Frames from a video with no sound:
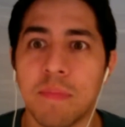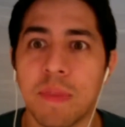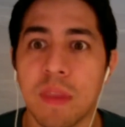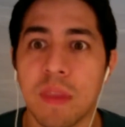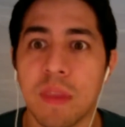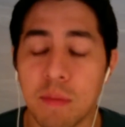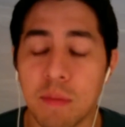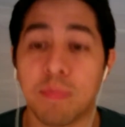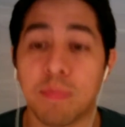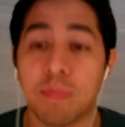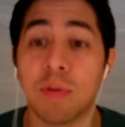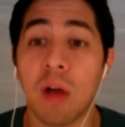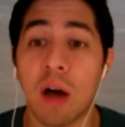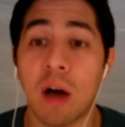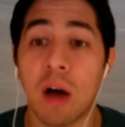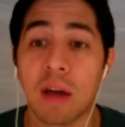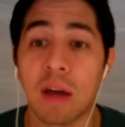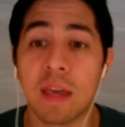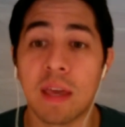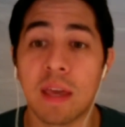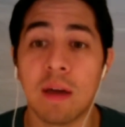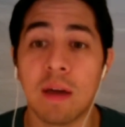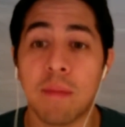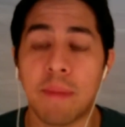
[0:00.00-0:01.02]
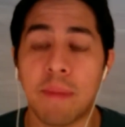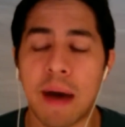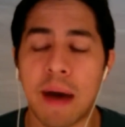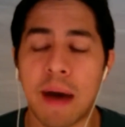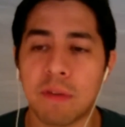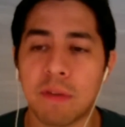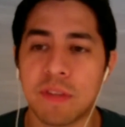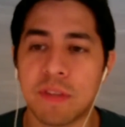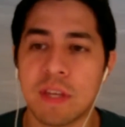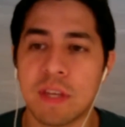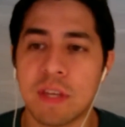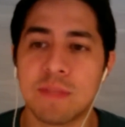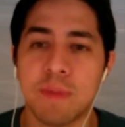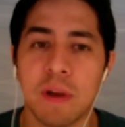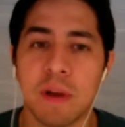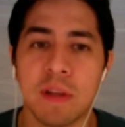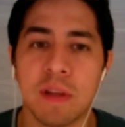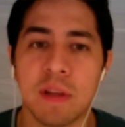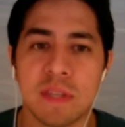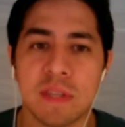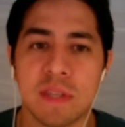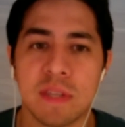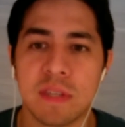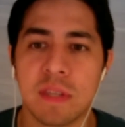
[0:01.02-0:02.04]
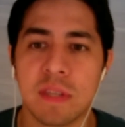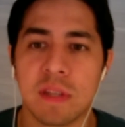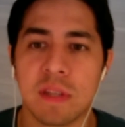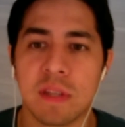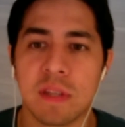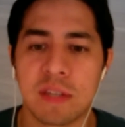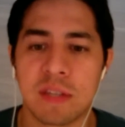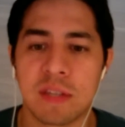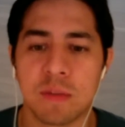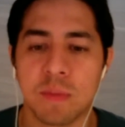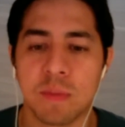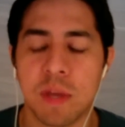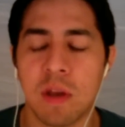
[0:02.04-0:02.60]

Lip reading: blogging about the experiences in the classroom